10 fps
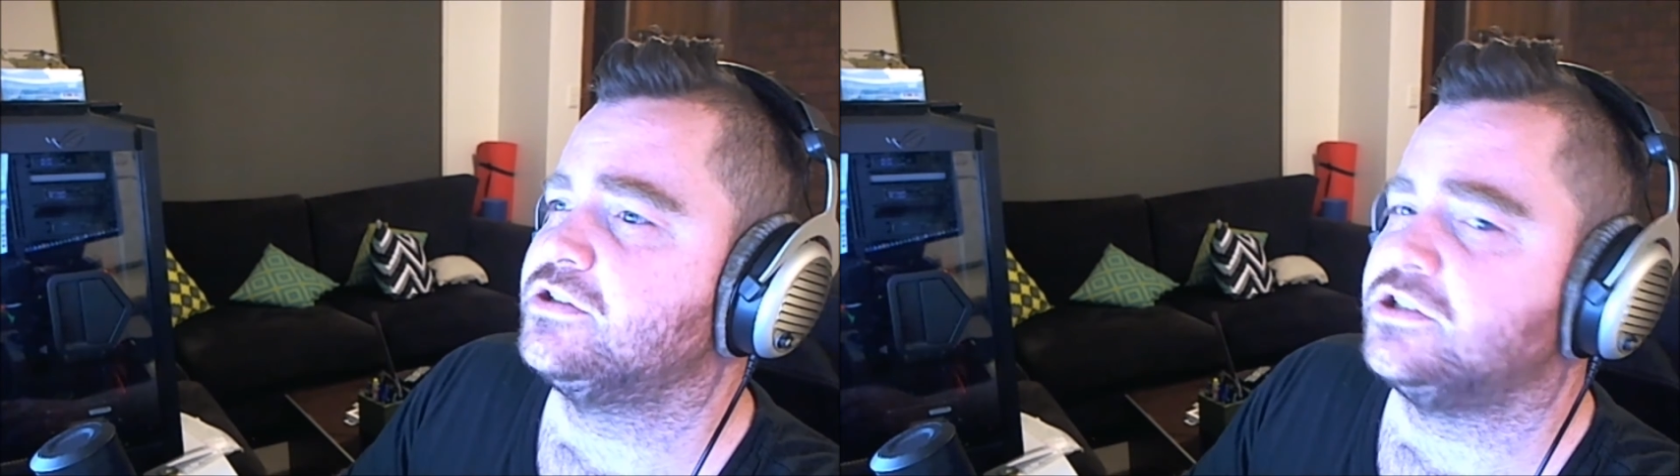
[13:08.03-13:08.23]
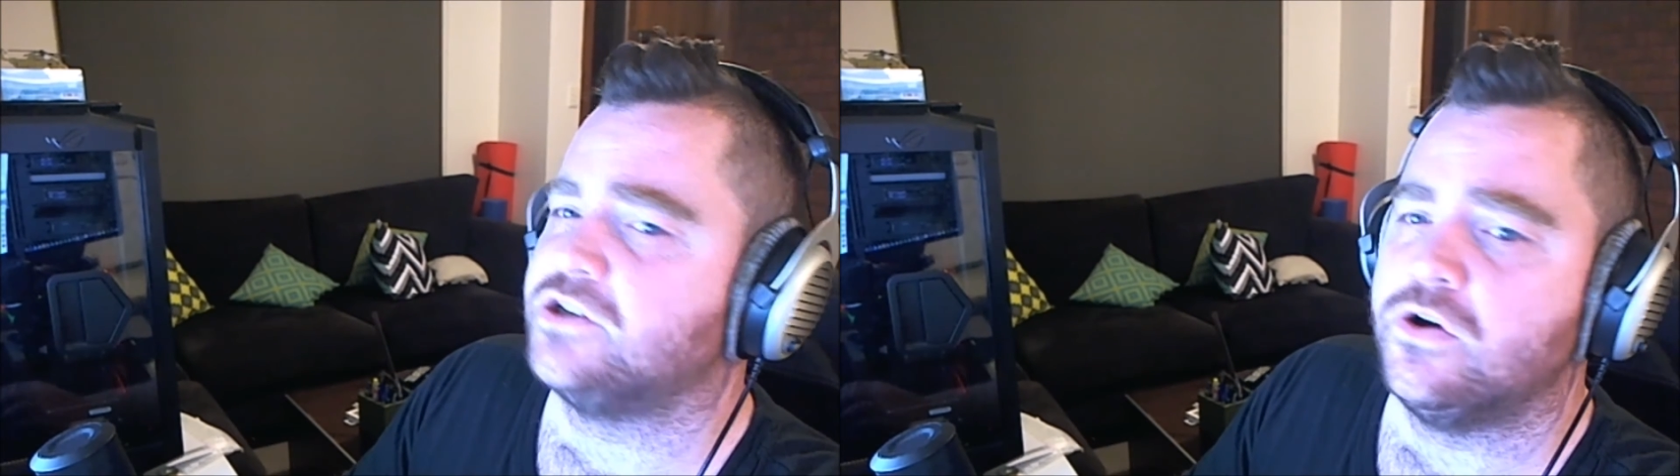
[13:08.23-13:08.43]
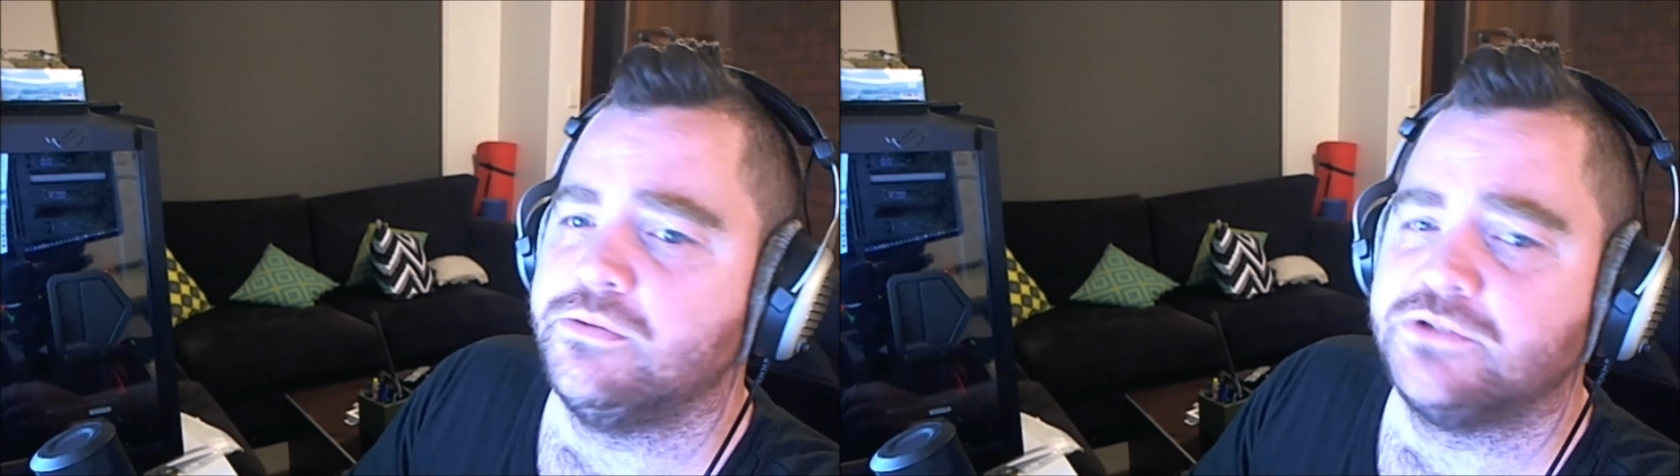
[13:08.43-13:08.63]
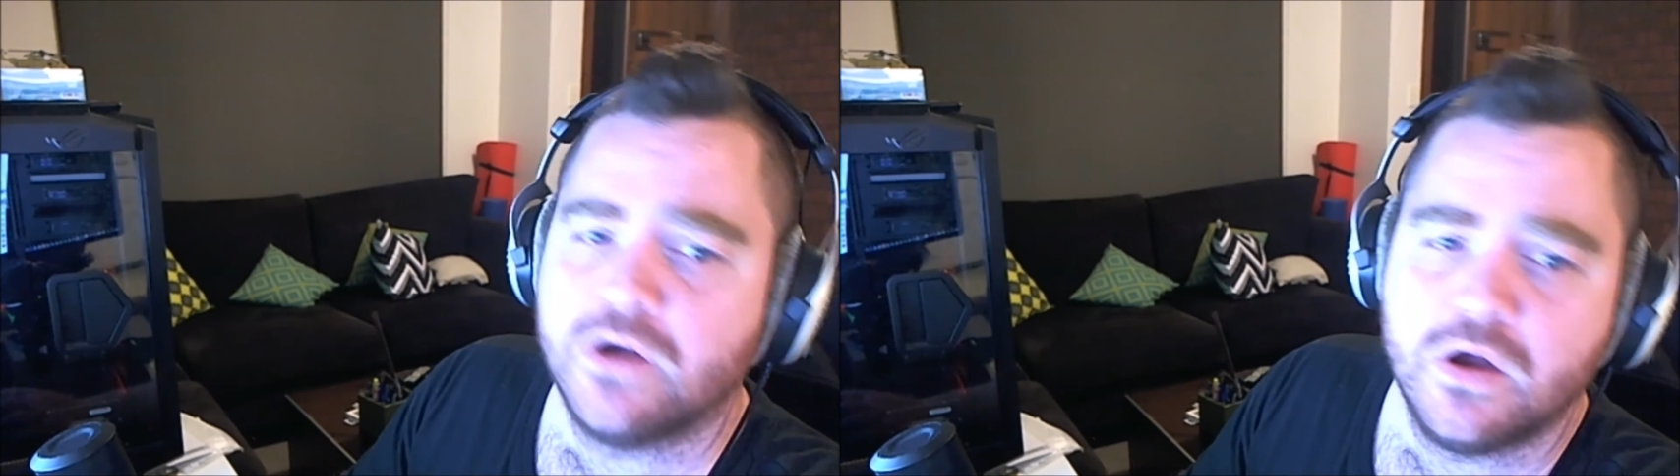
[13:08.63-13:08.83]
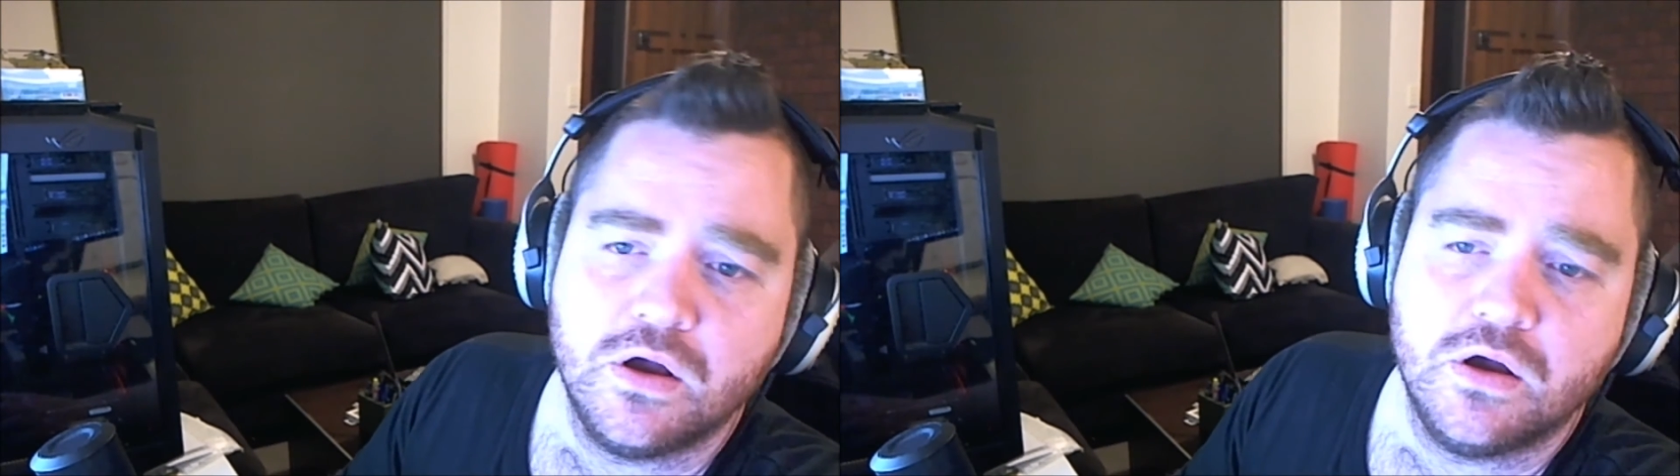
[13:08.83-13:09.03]
times.
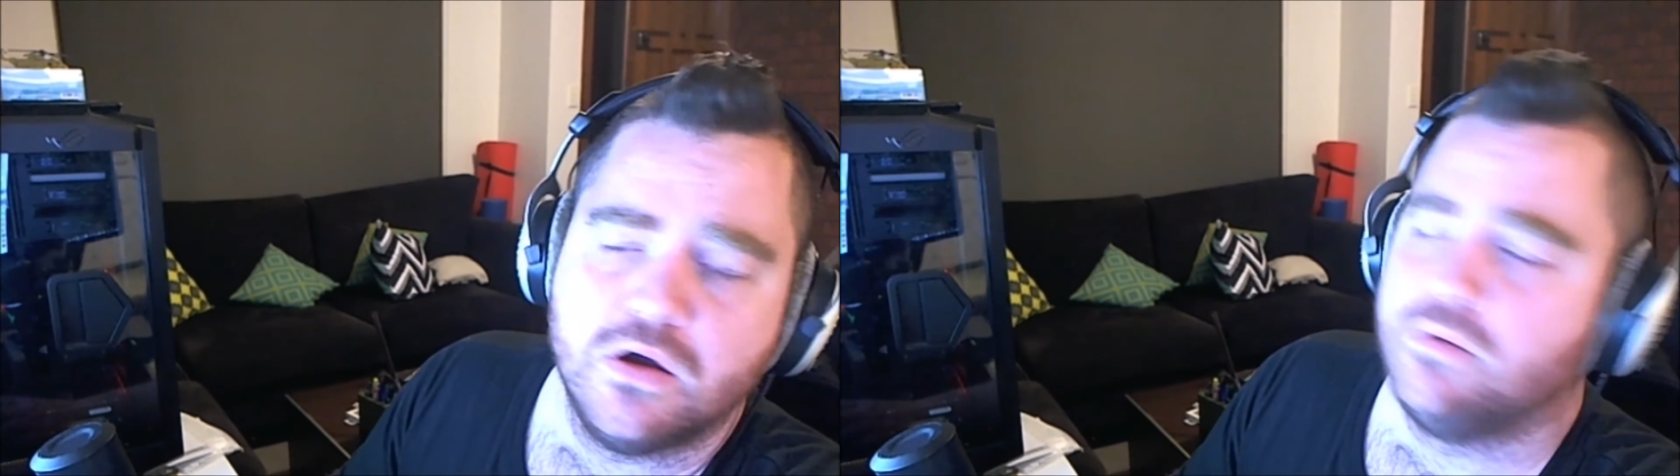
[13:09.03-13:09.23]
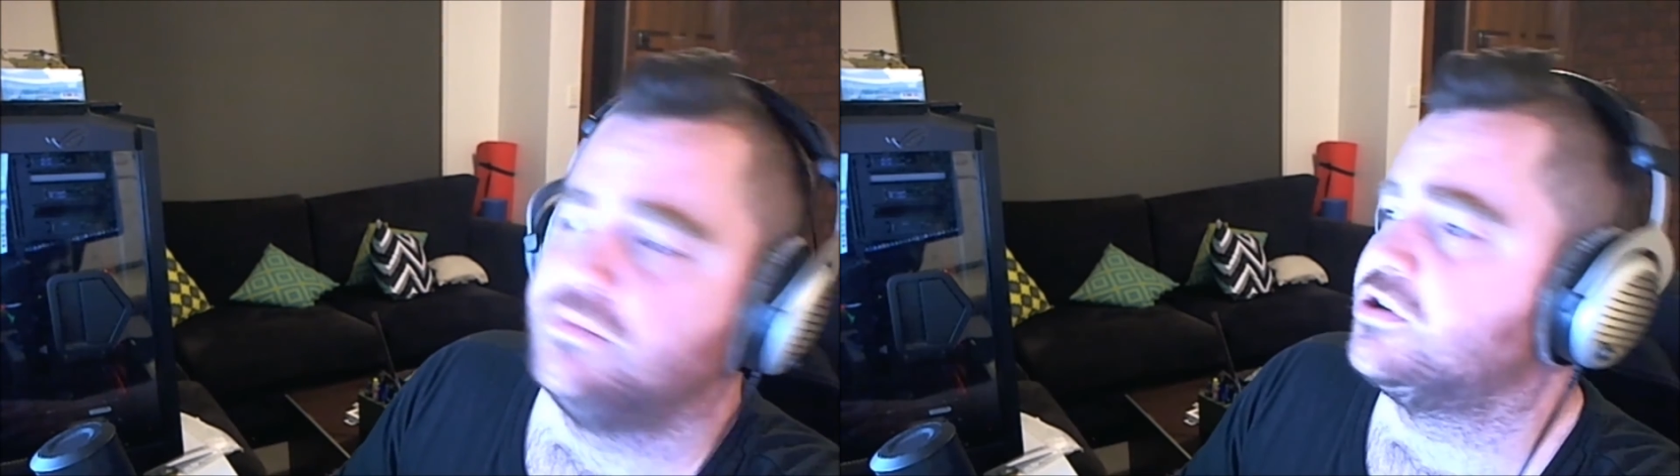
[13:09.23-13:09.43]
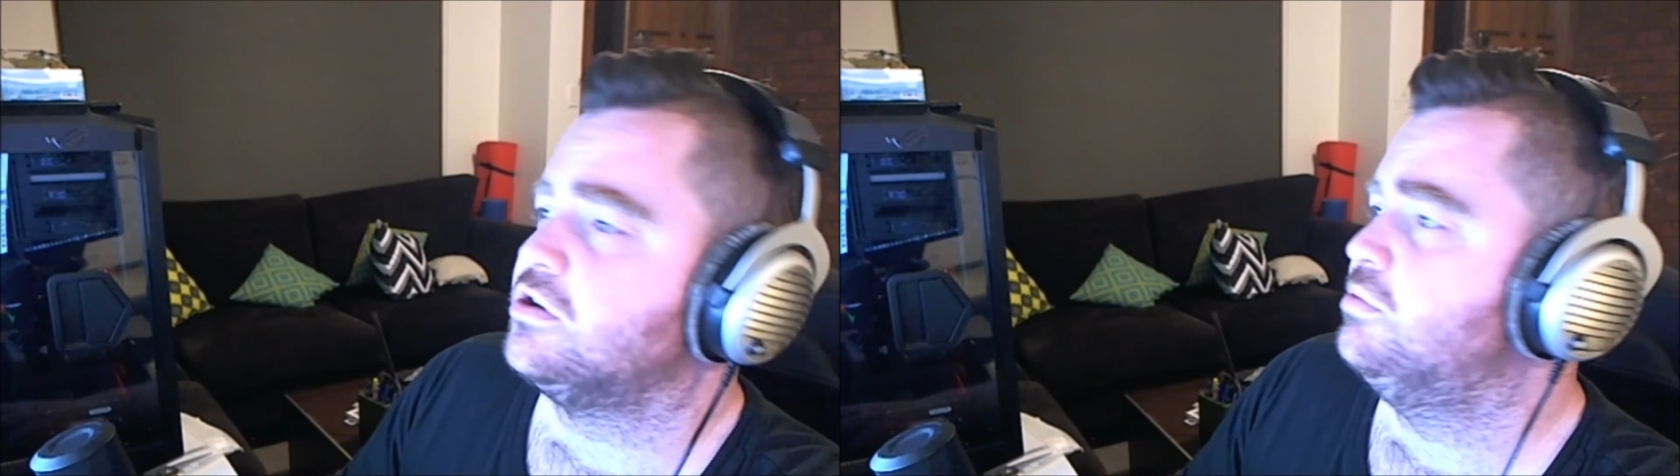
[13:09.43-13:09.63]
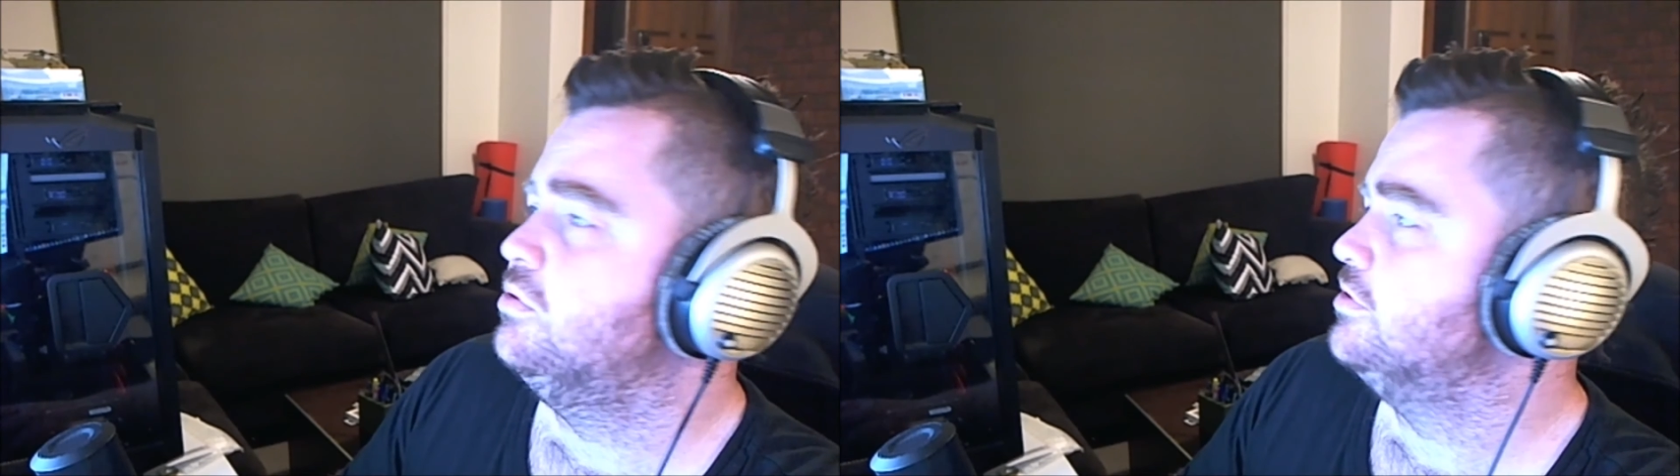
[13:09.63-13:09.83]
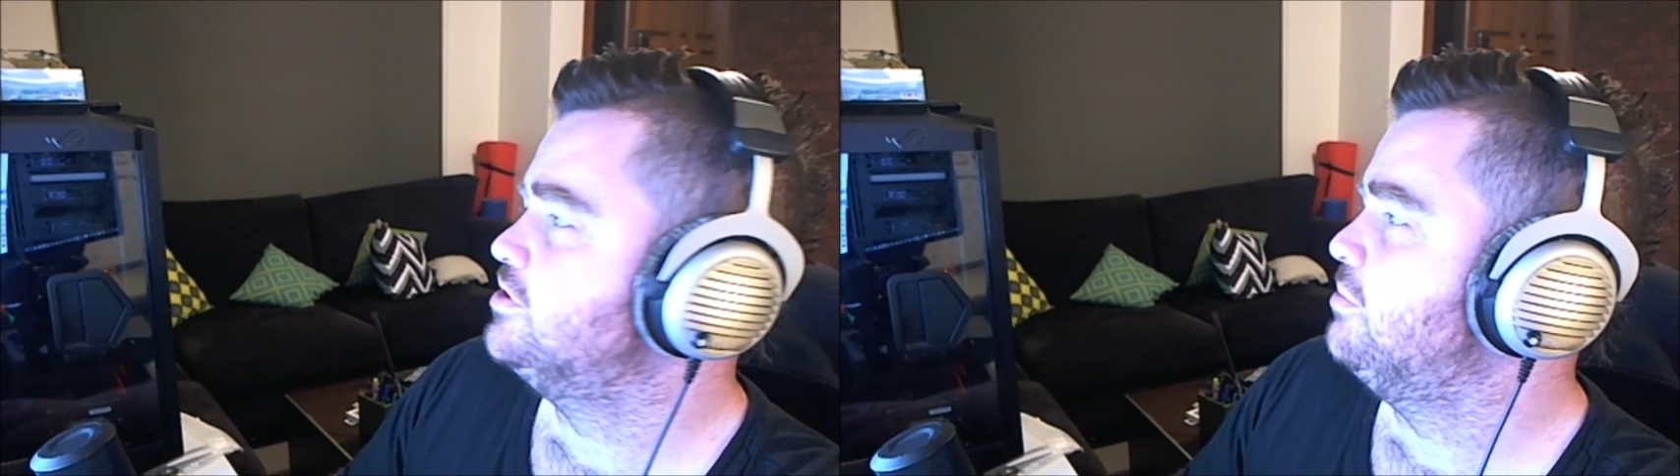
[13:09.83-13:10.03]
I'm going to pull
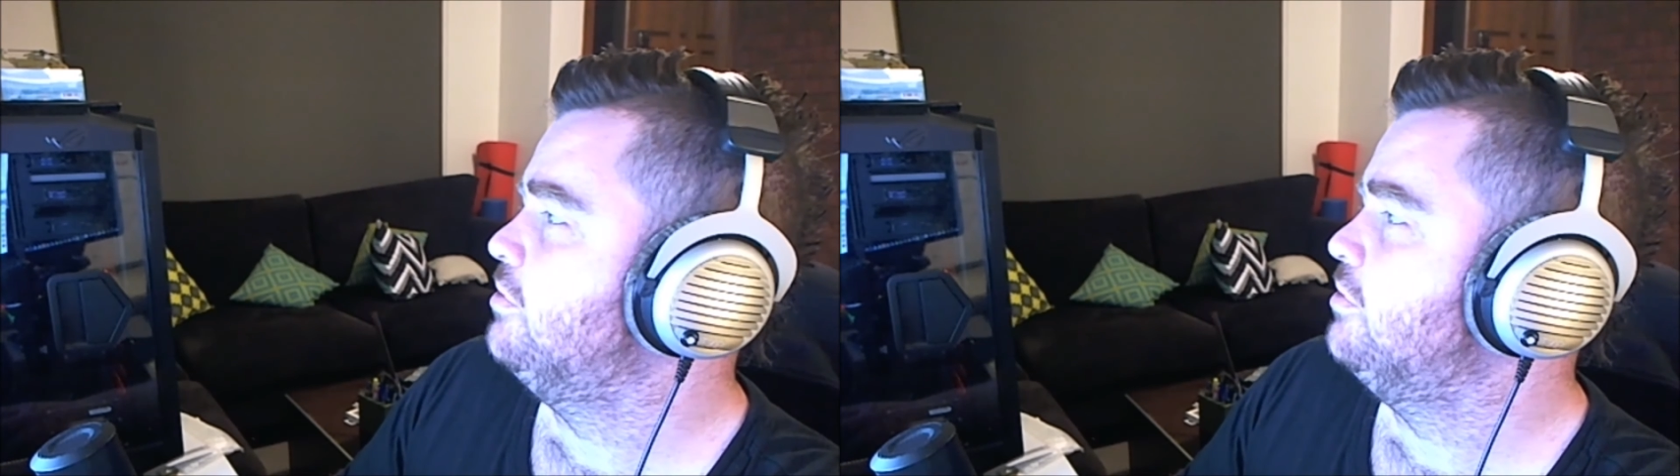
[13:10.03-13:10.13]
this up on